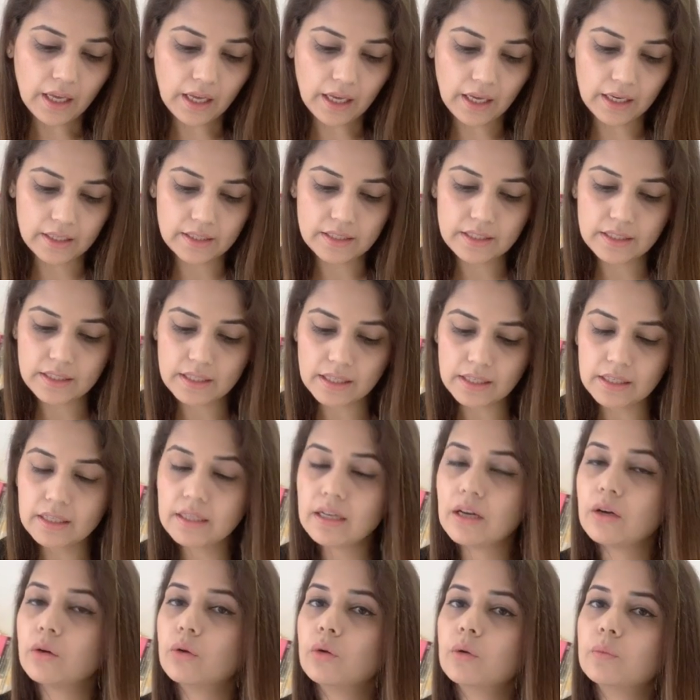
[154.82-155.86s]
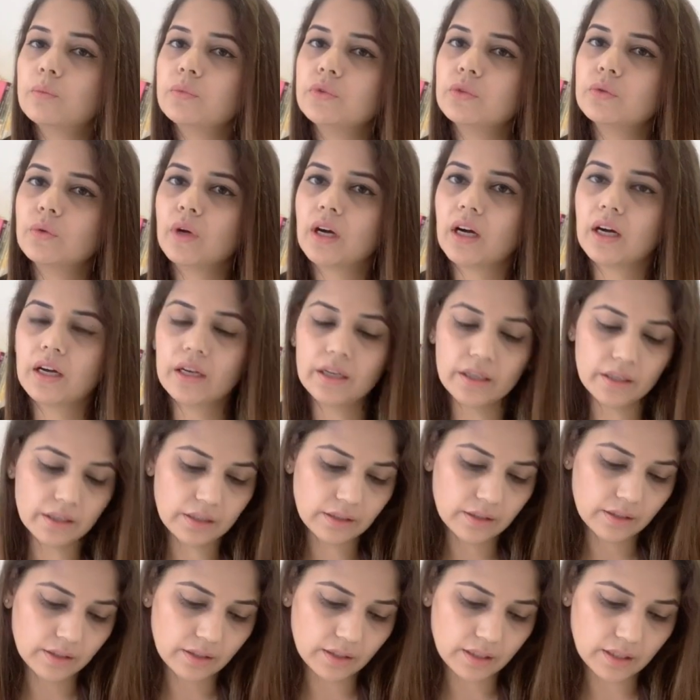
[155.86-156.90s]
and c'est la robe noire
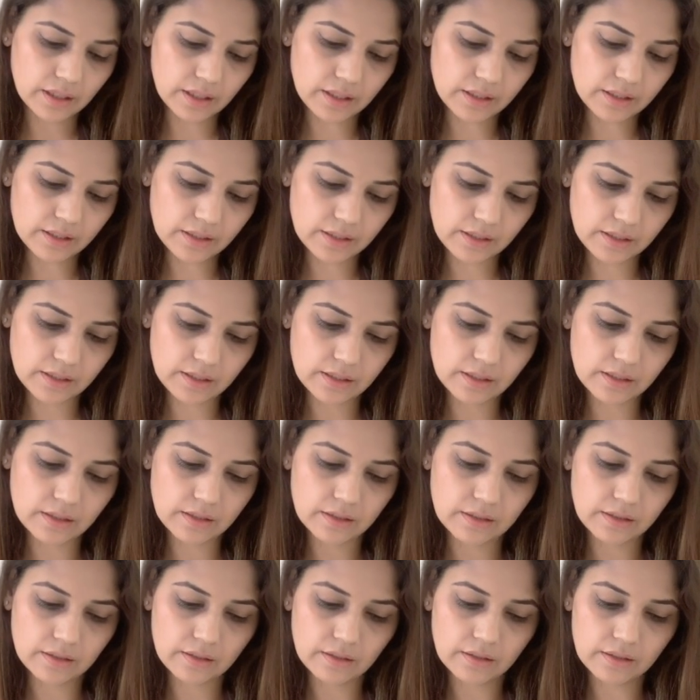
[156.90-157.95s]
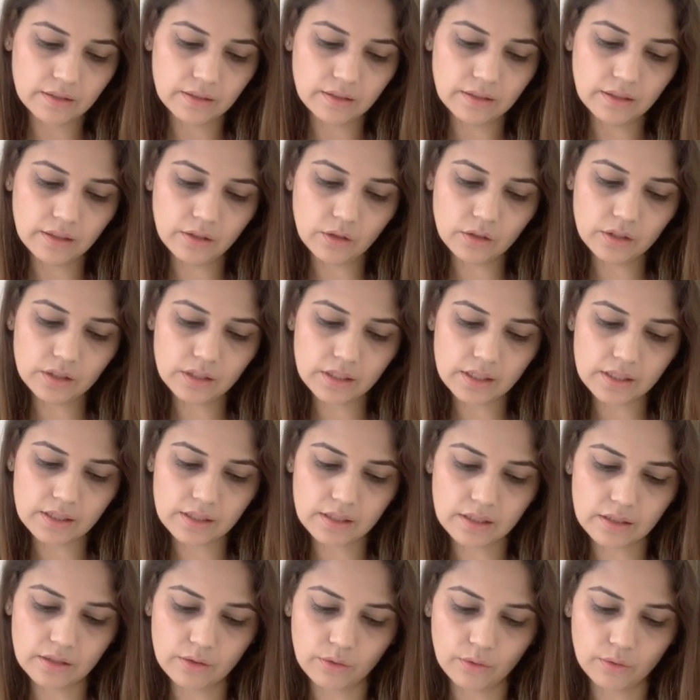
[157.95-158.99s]
is
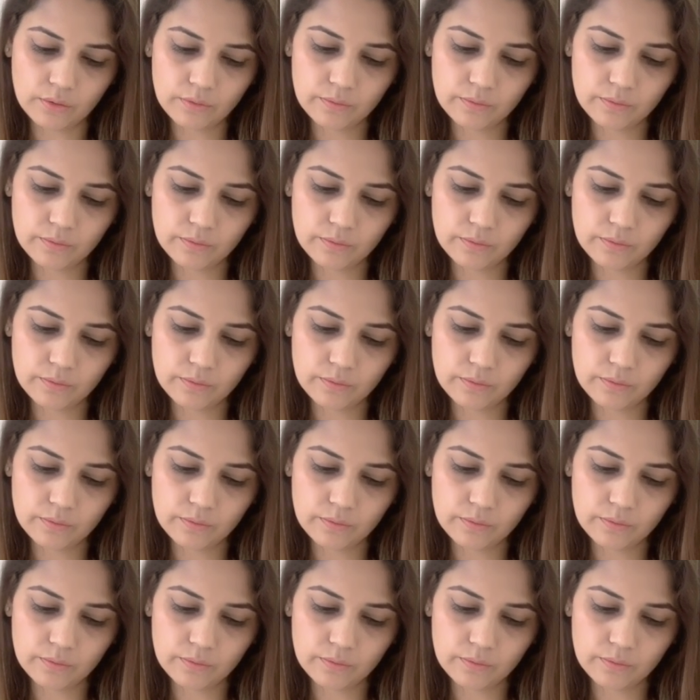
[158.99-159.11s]
l'antécédent.